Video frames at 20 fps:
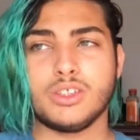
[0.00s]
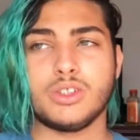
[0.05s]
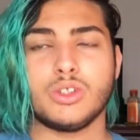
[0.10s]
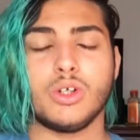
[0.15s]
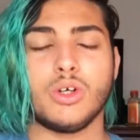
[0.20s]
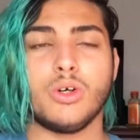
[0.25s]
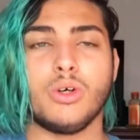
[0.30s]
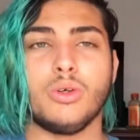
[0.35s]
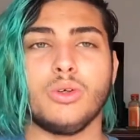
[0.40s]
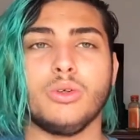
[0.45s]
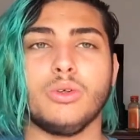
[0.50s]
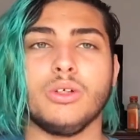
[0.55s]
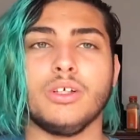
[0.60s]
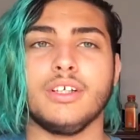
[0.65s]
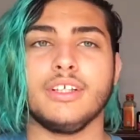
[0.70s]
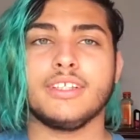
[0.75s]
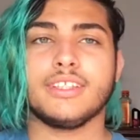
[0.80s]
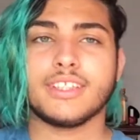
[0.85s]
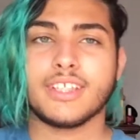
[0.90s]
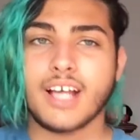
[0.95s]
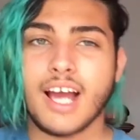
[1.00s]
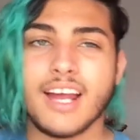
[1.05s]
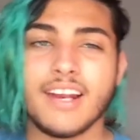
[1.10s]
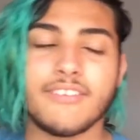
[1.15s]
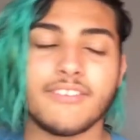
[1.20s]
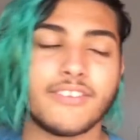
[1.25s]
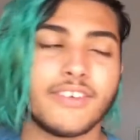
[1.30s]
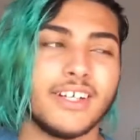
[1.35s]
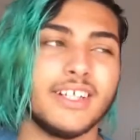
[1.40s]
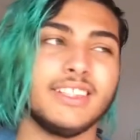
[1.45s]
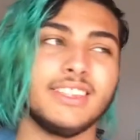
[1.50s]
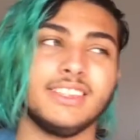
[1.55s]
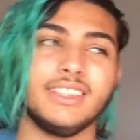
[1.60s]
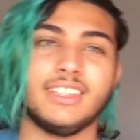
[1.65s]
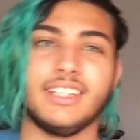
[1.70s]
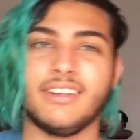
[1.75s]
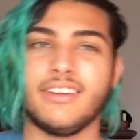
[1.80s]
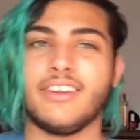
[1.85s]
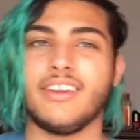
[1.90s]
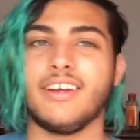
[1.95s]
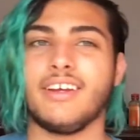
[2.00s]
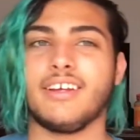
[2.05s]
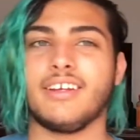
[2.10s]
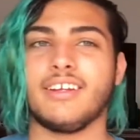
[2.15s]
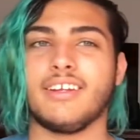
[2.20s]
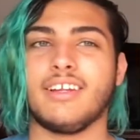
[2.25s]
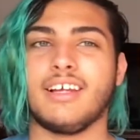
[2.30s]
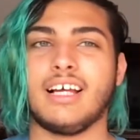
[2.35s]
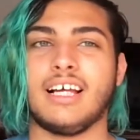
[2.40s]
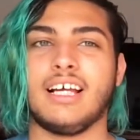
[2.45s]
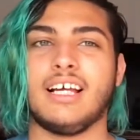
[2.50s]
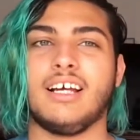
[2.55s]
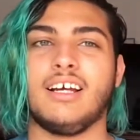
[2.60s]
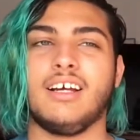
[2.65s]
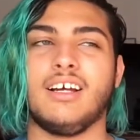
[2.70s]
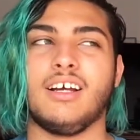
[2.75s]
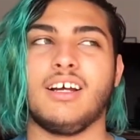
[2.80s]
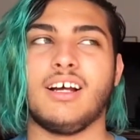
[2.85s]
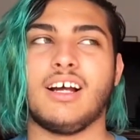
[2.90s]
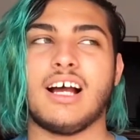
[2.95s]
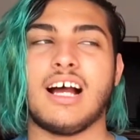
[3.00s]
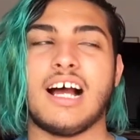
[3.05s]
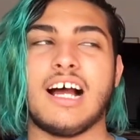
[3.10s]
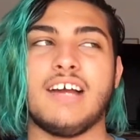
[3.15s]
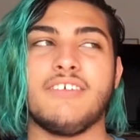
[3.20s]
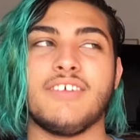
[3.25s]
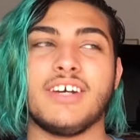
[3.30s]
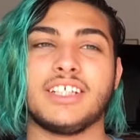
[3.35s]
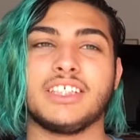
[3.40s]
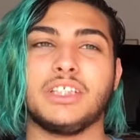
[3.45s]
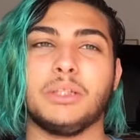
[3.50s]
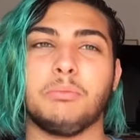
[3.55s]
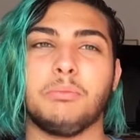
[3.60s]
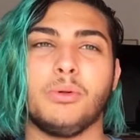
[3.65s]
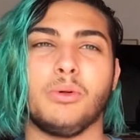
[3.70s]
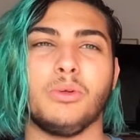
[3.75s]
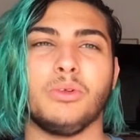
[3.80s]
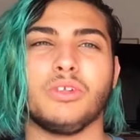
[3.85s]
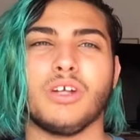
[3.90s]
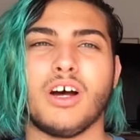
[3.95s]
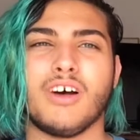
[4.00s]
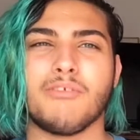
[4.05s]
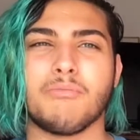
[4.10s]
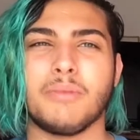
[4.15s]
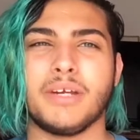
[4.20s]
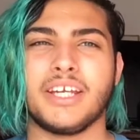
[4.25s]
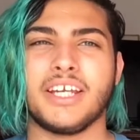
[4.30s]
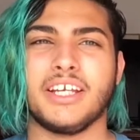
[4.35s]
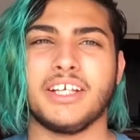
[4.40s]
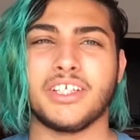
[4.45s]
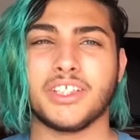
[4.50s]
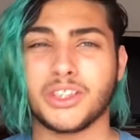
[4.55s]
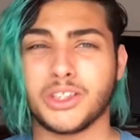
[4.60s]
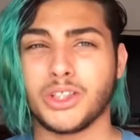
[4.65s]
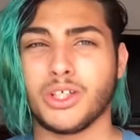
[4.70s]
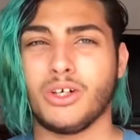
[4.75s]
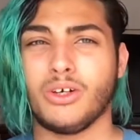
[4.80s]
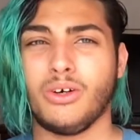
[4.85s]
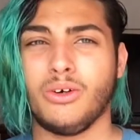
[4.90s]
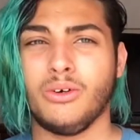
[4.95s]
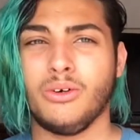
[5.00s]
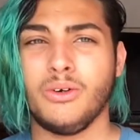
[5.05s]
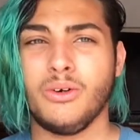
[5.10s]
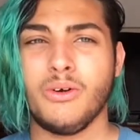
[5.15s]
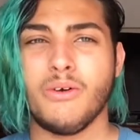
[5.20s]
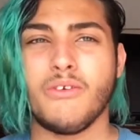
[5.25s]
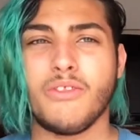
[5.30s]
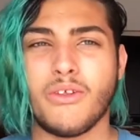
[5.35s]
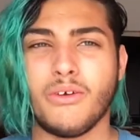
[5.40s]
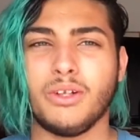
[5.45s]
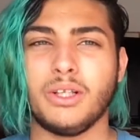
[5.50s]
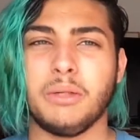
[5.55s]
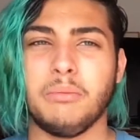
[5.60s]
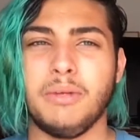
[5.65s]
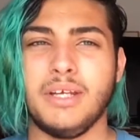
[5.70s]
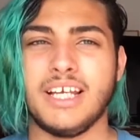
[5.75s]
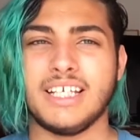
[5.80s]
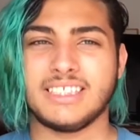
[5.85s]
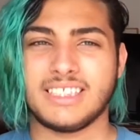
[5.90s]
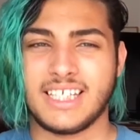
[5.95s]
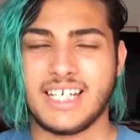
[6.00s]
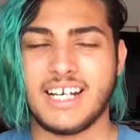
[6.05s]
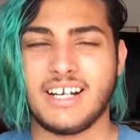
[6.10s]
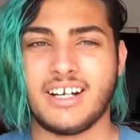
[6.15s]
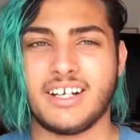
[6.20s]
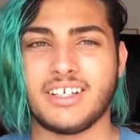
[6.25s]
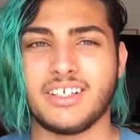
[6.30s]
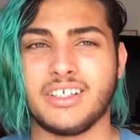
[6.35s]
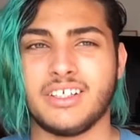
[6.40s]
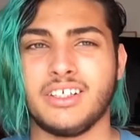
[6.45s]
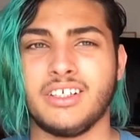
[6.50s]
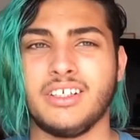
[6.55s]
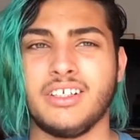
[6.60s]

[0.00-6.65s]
So, it's kind of crazy to think that I've actually pulled off making a show with only me as a character.